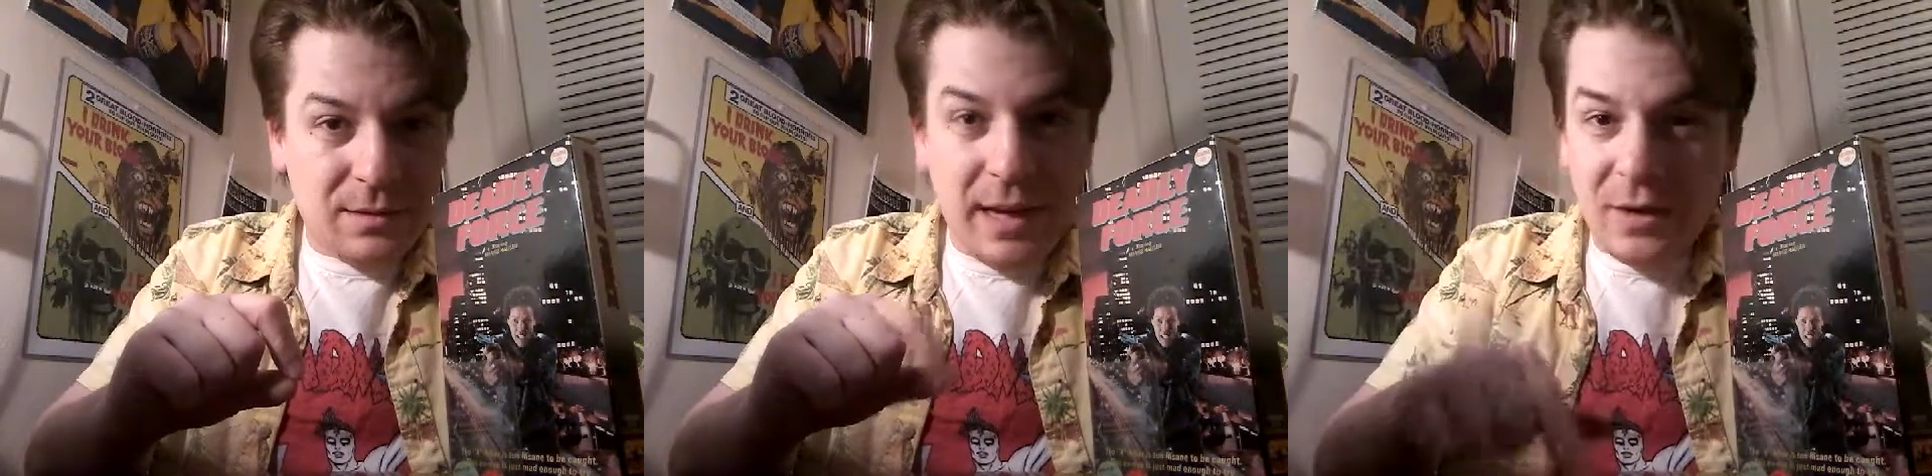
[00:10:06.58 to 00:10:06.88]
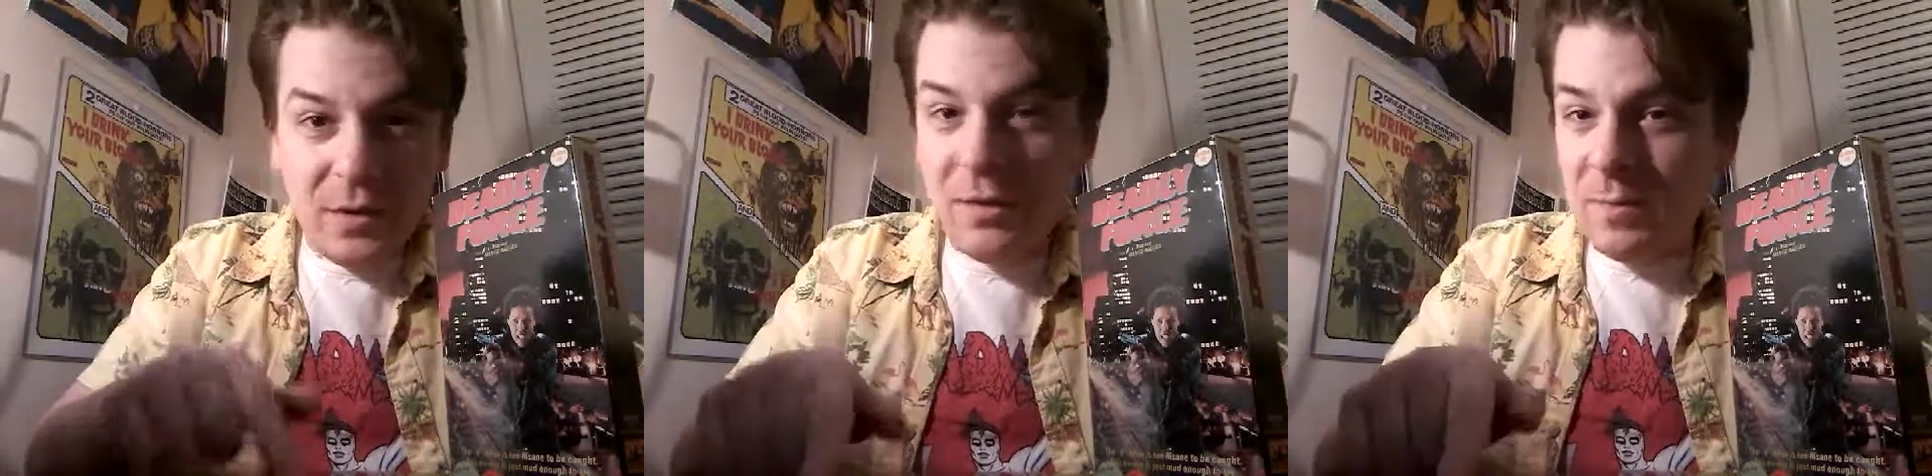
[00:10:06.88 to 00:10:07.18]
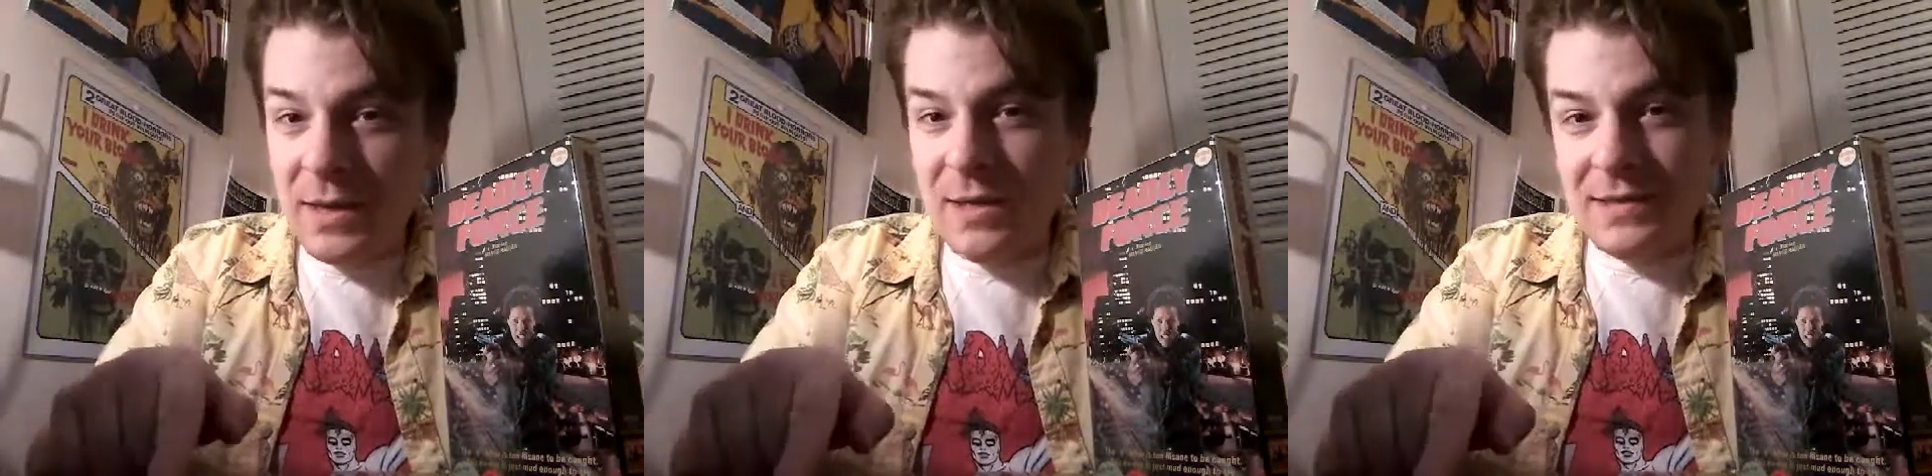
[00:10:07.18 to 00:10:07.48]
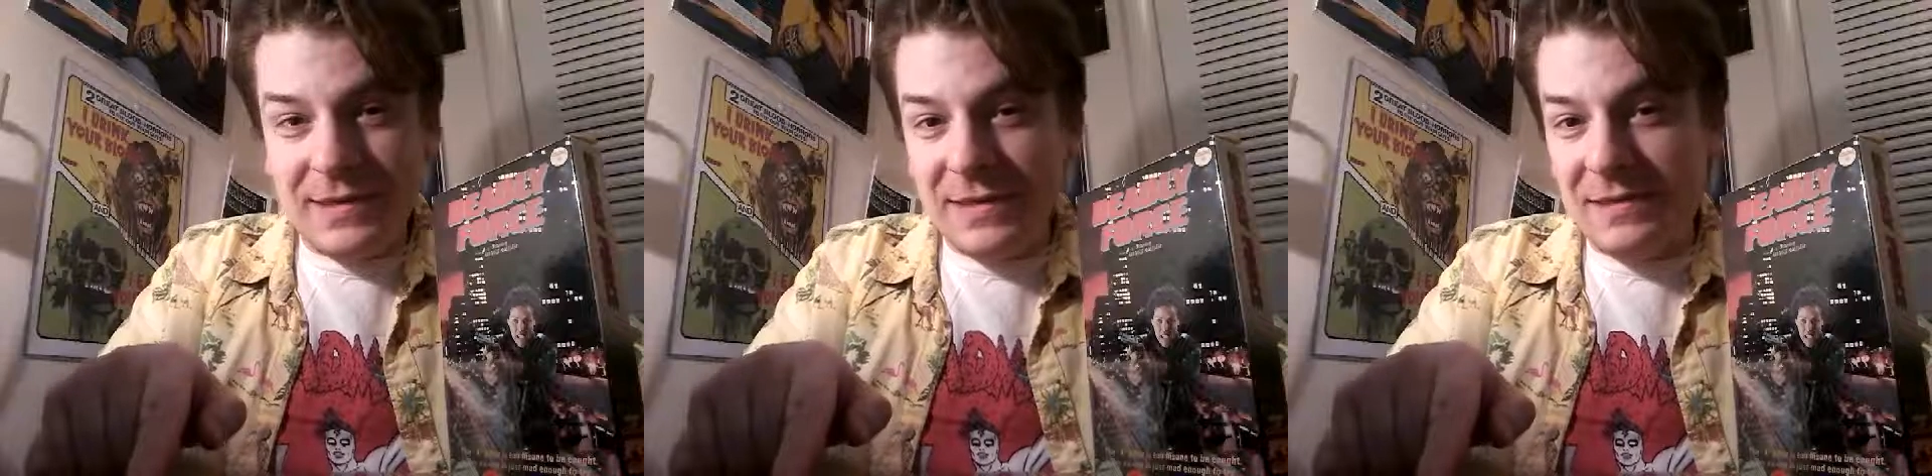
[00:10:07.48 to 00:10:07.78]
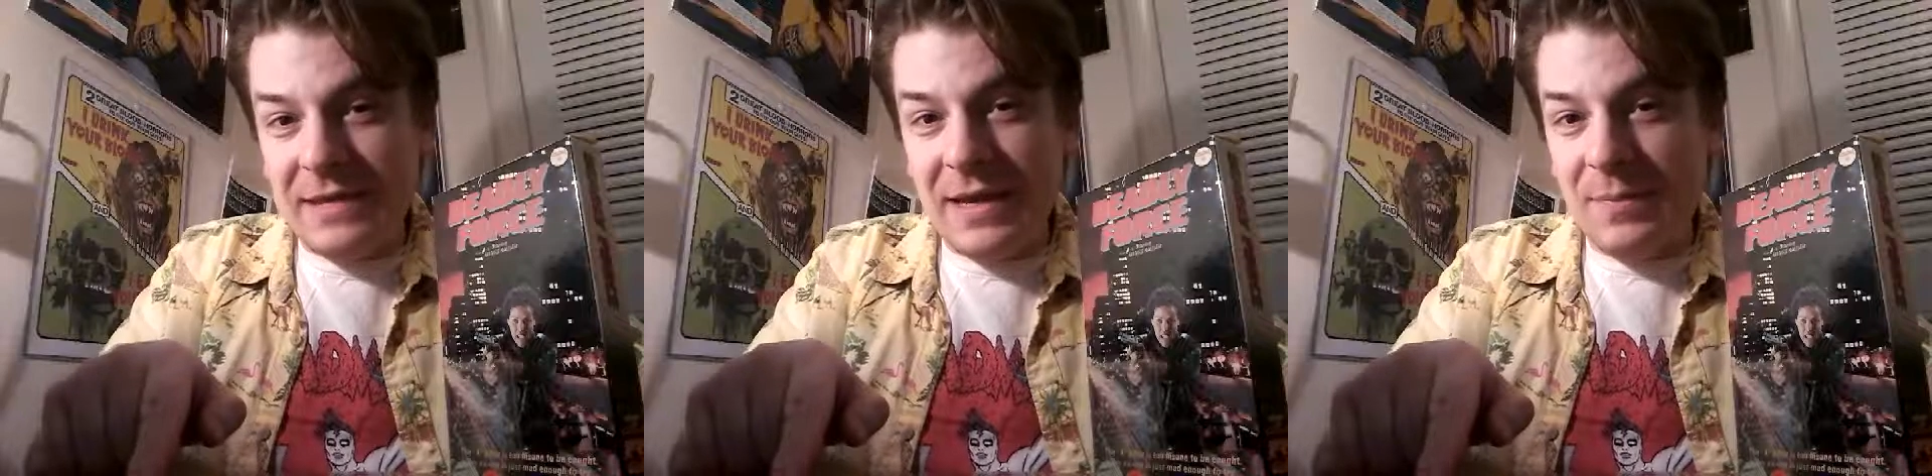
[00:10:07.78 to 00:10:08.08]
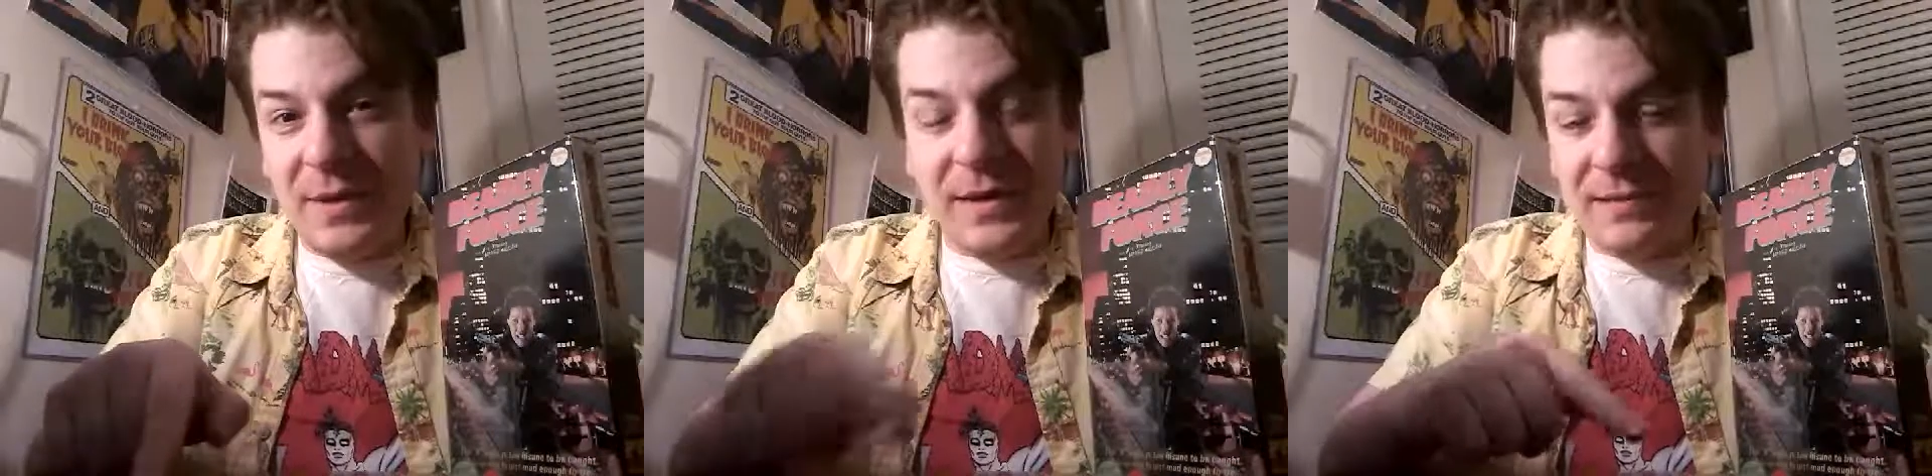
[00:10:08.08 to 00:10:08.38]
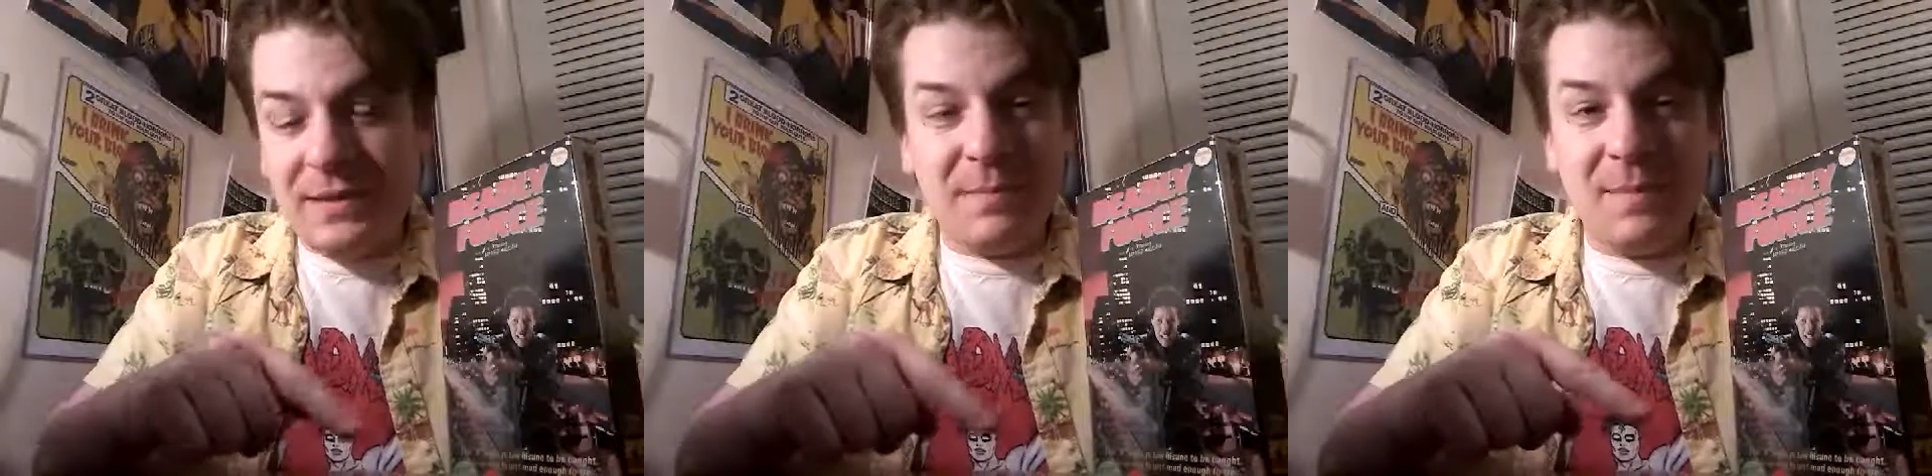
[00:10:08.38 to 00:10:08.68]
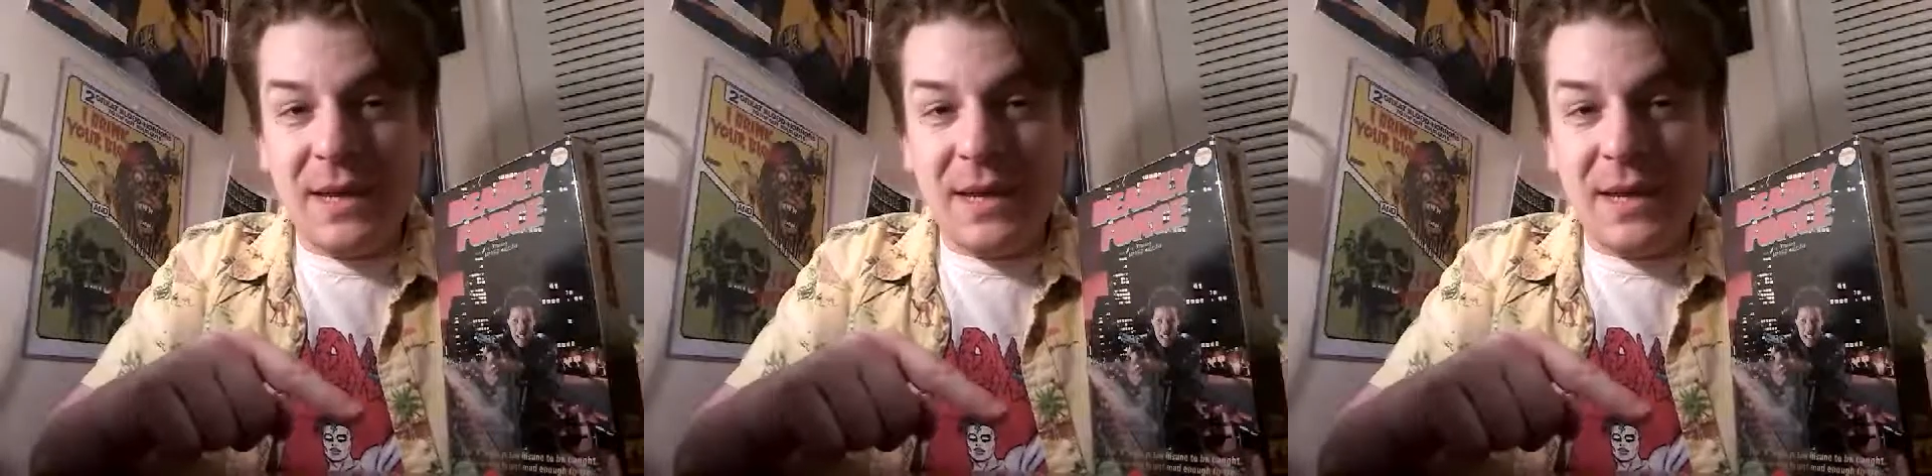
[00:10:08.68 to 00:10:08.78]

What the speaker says: That couldn't have been easy to say because it